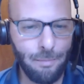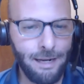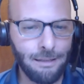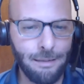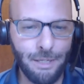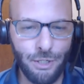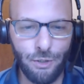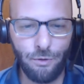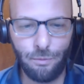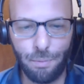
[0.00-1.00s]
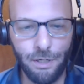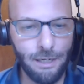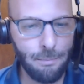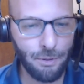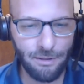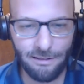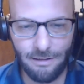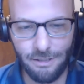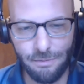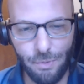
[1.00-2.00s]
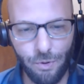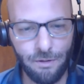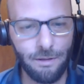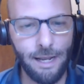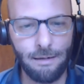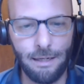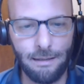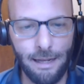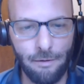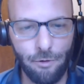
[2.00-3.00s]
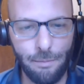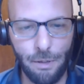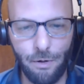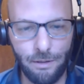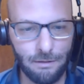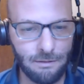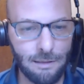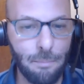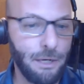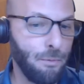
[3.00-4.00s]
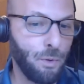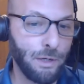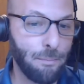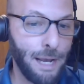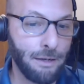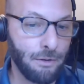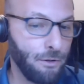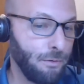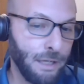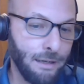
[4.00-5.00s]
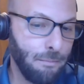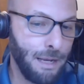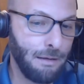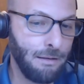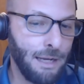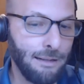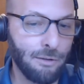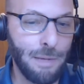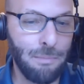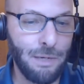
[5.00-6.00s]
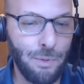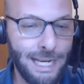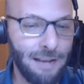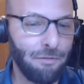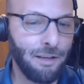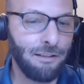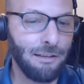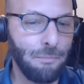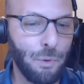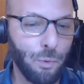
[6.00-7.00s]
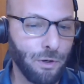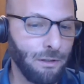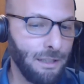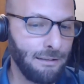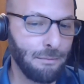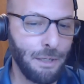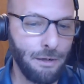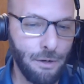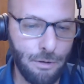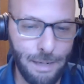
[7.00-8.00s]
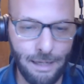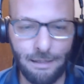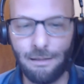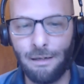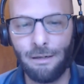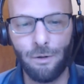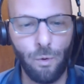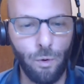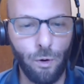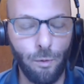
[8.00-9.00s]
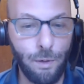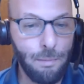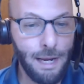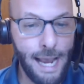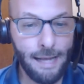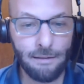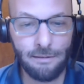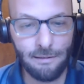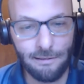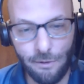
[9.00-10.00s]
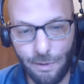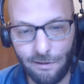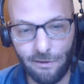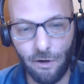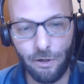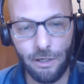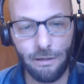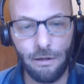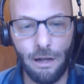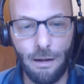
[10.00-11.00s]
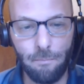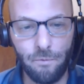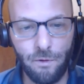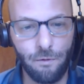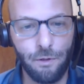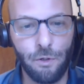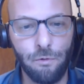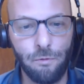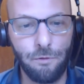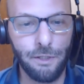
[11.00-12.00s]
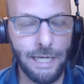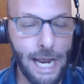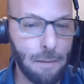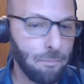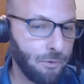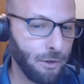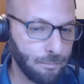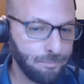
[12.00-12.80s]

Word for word: ALM issues, put it up on the discussion board in that in that repo, and somebody will get back to you. And it may the answer may be we can't fix it, but we're going to let somebody know about it, or we may add it to the COE starter kit um, to fill fill a gap. So.